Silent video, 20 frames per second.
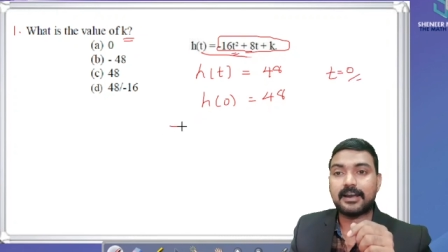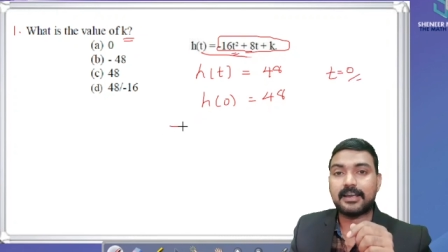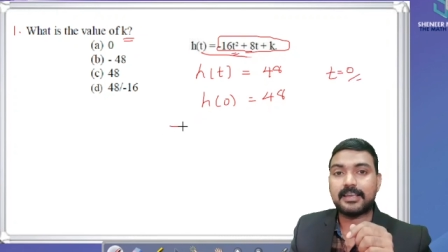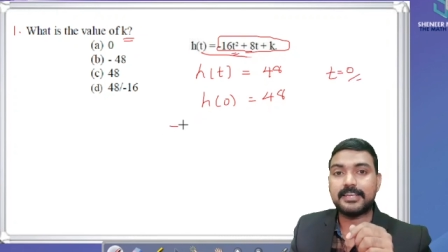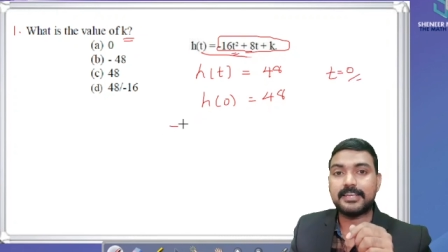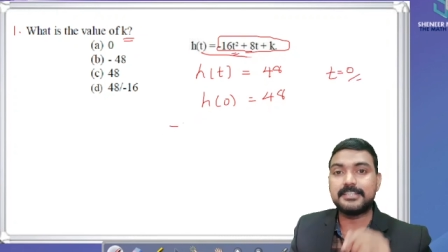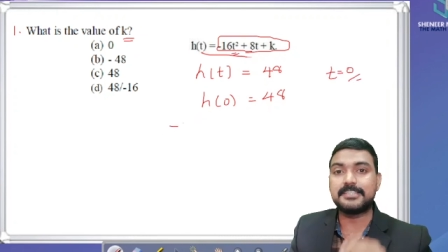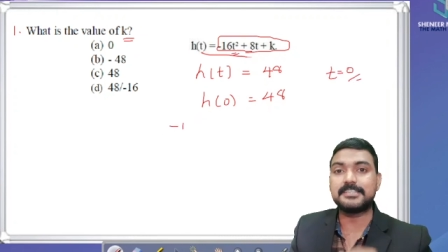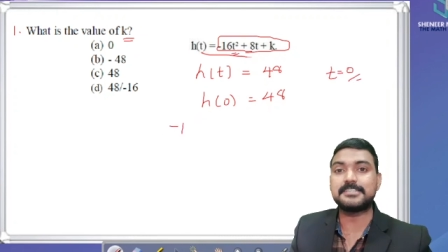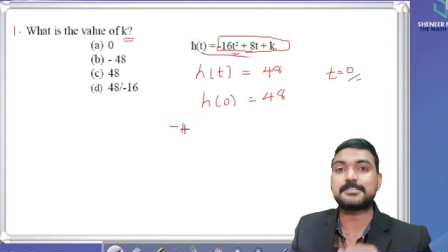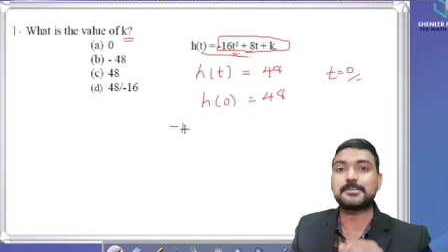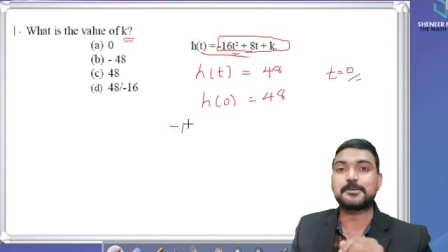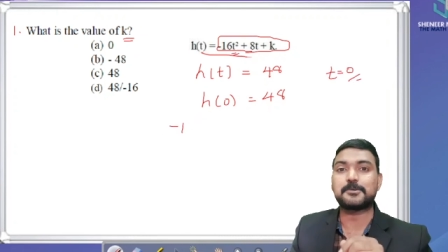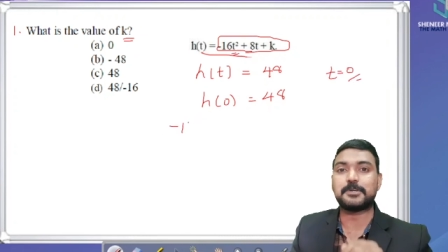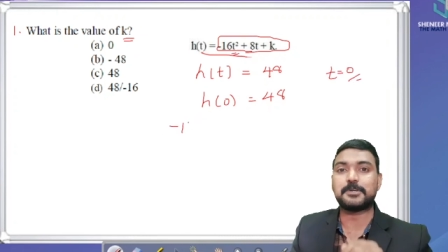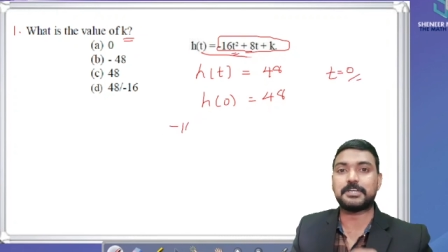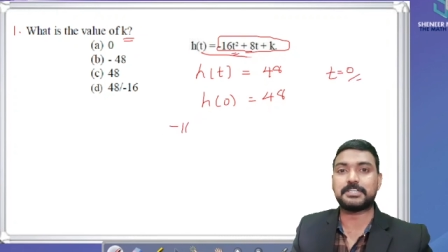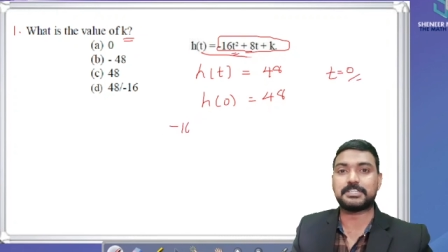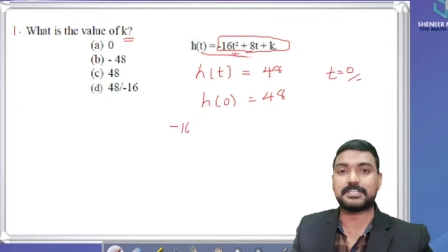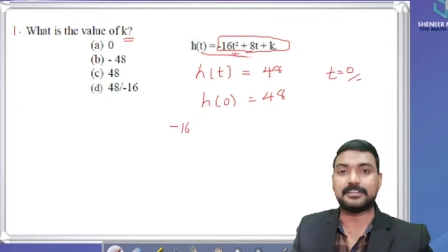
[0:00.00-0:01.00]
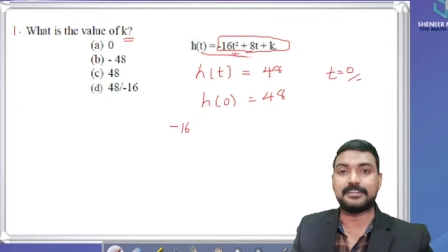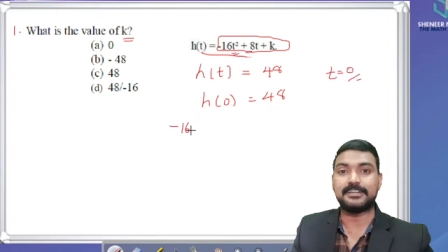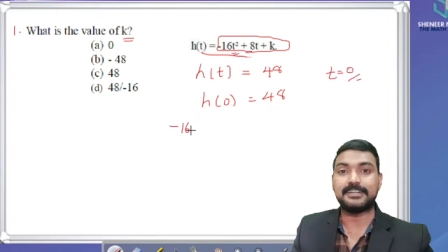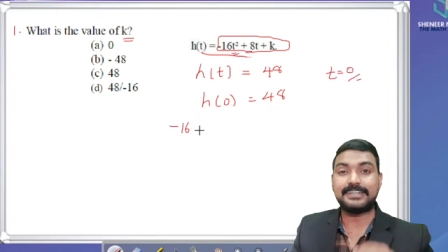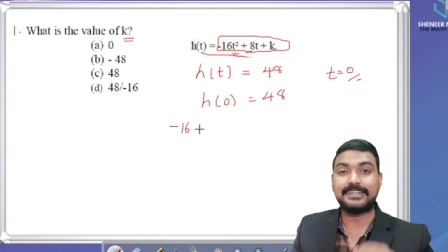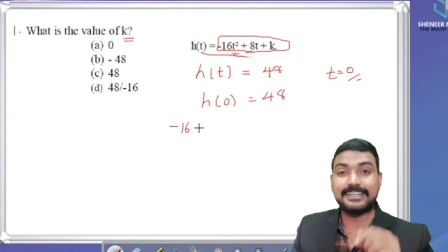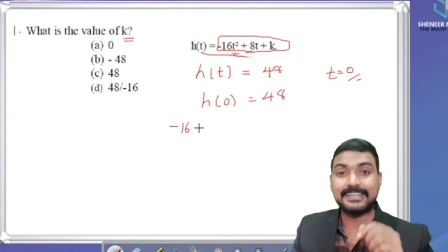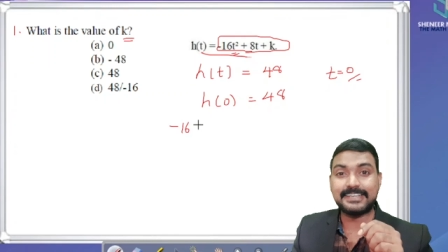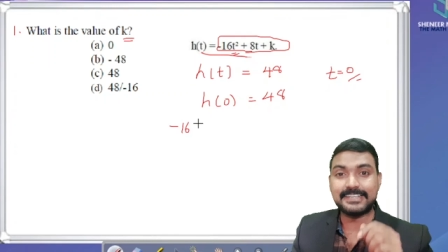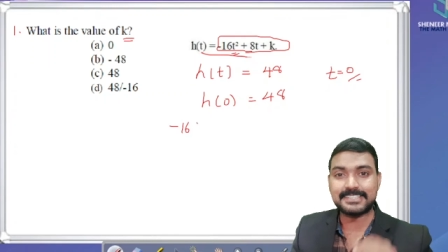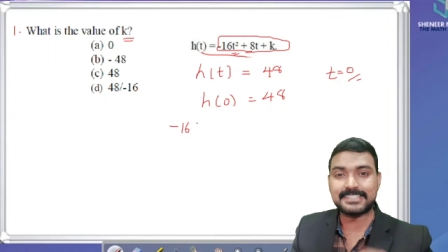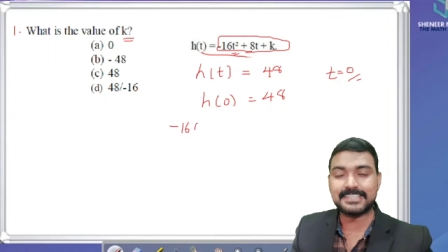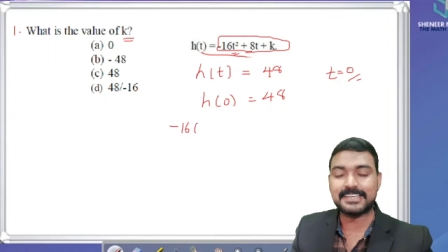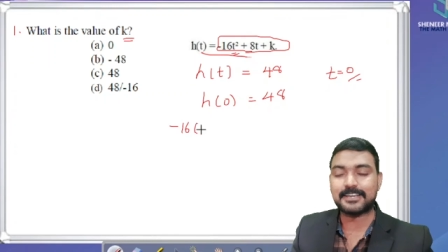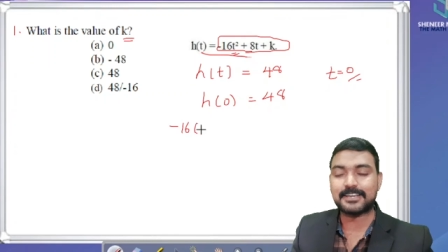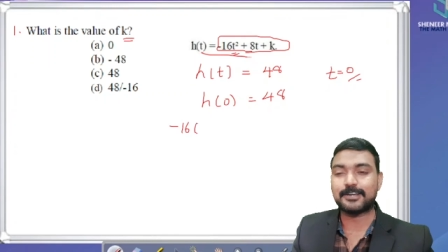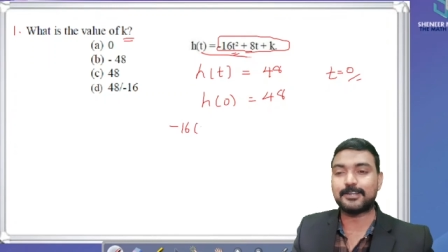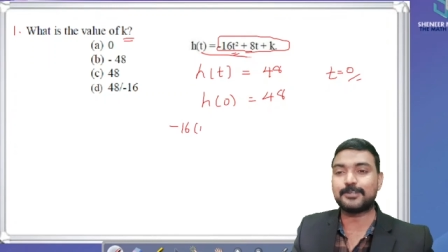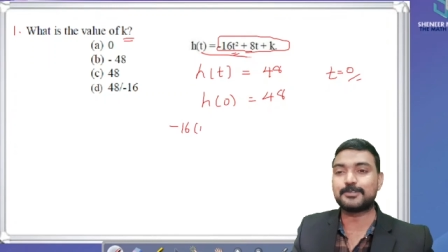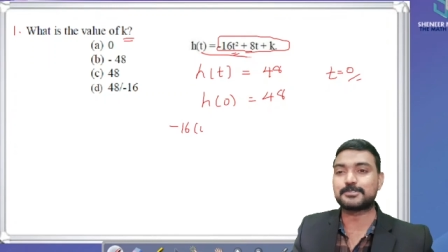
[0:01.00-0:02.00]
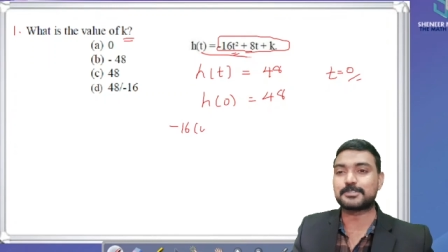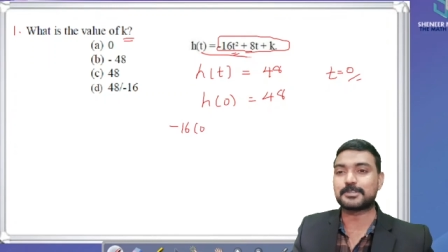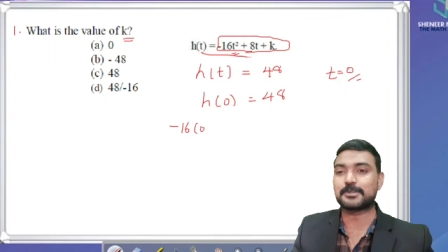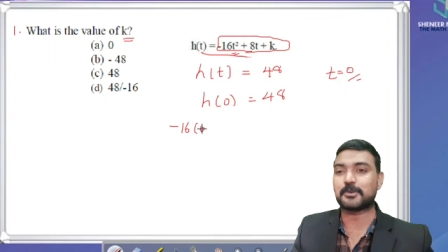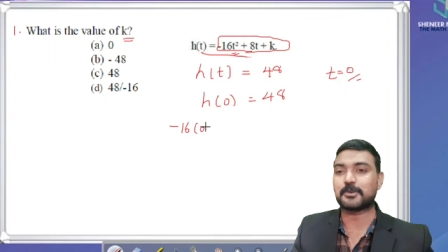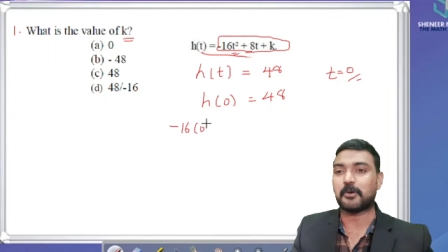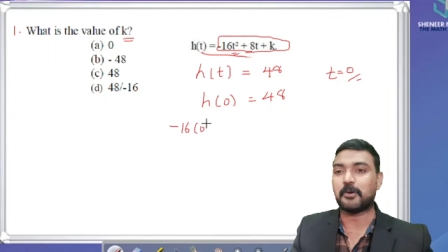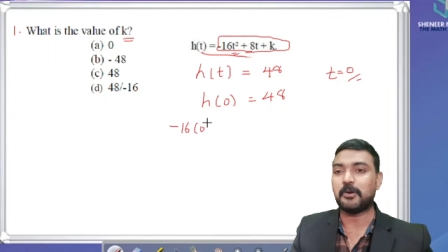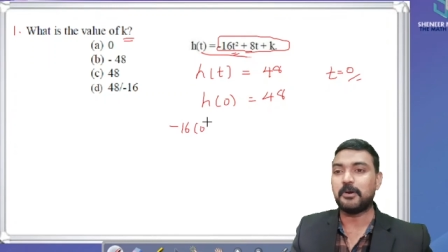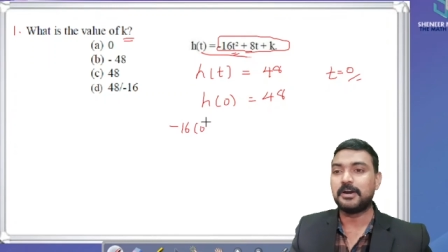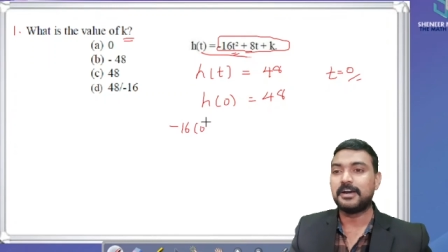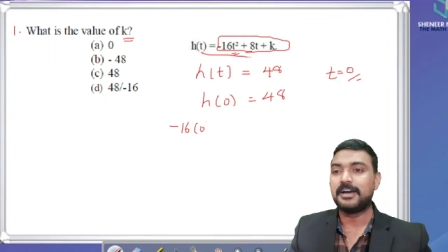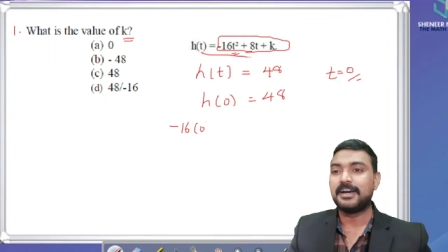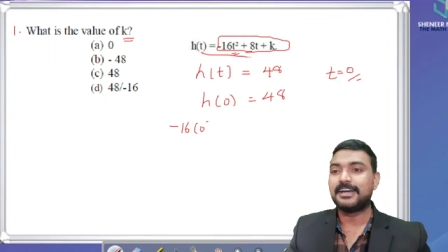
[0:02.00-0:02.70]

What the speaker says: in this equation t is equal to 0.